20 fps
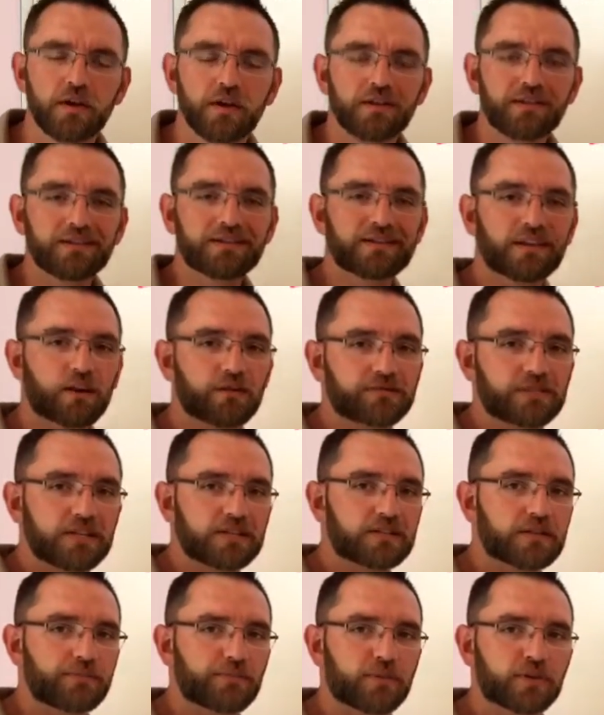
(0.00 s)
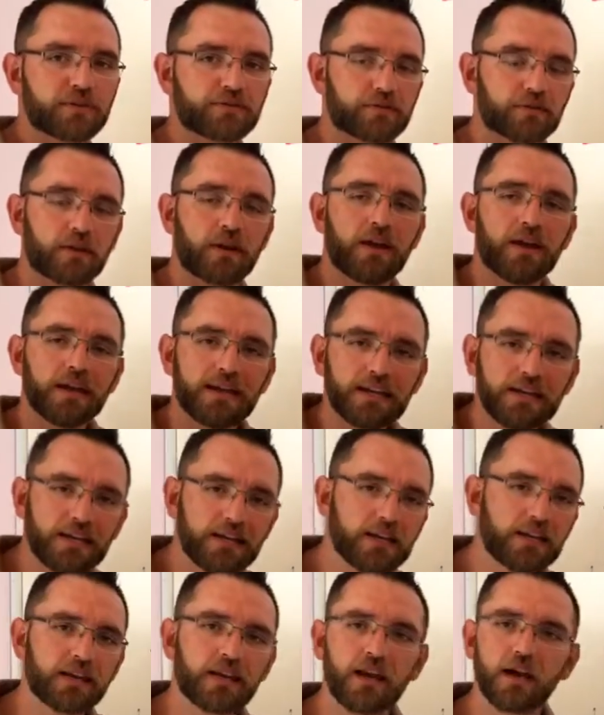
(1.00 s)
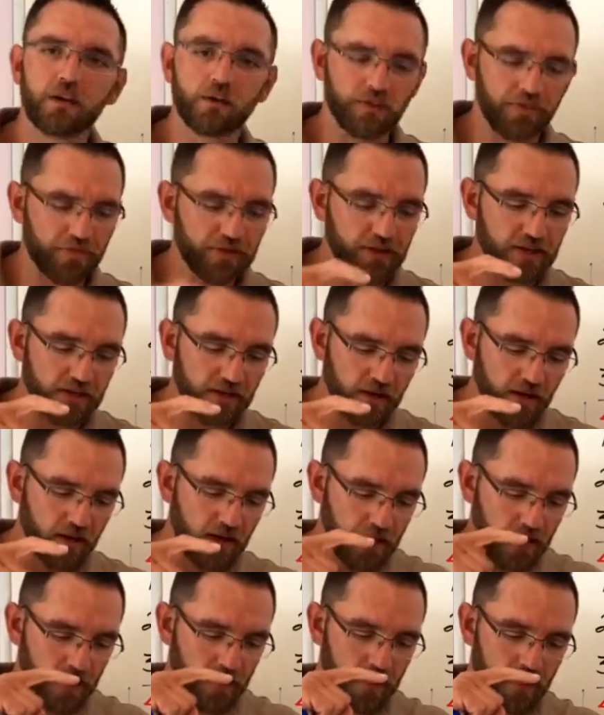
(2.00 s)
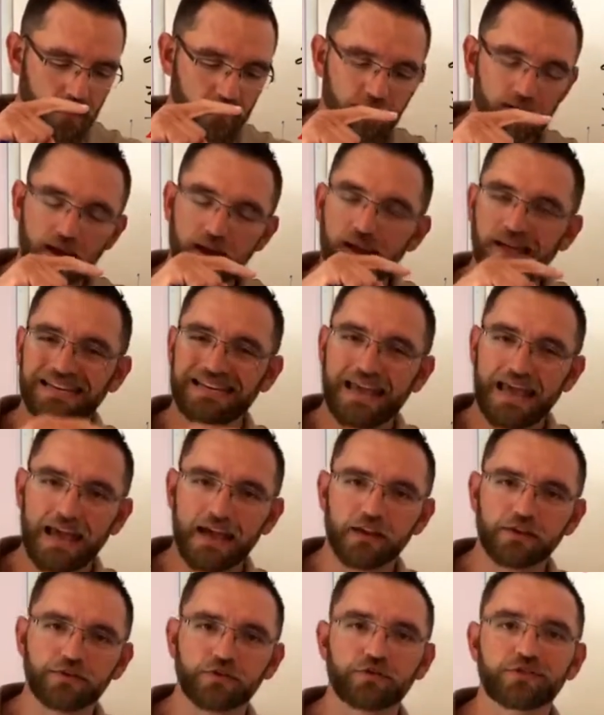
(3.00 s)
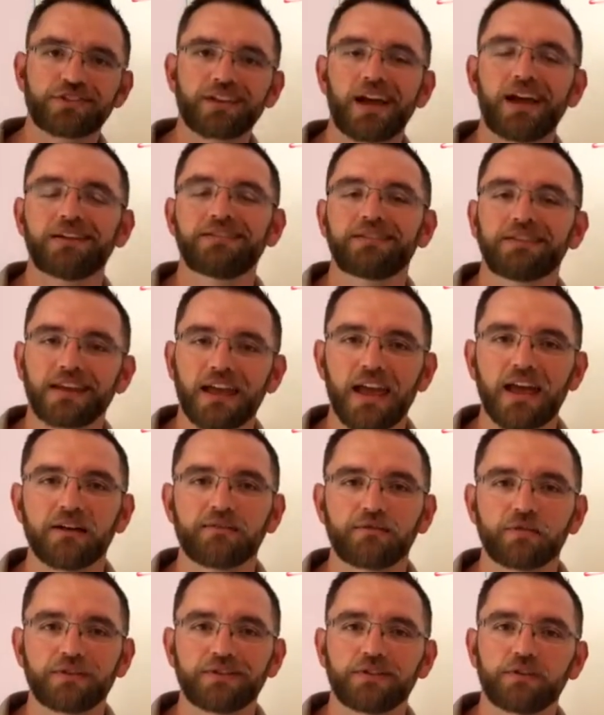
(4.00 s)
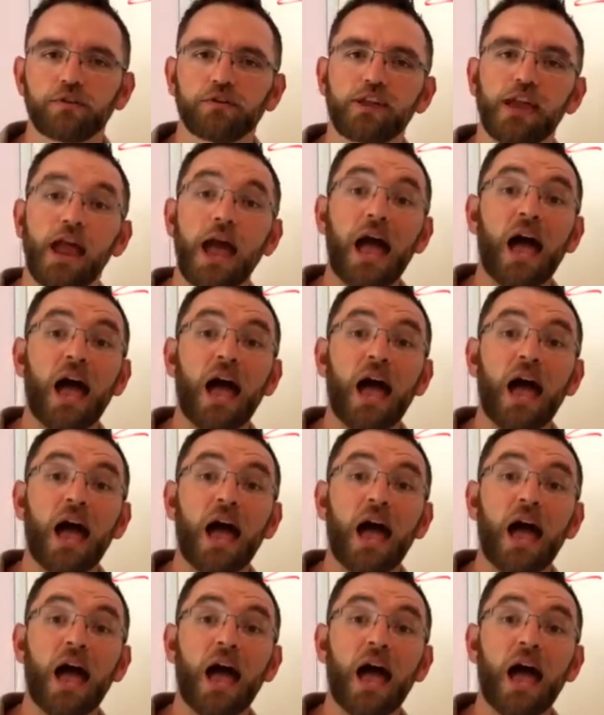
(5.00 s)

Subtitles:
The self-disciplines are eating healthy and exercising every single day.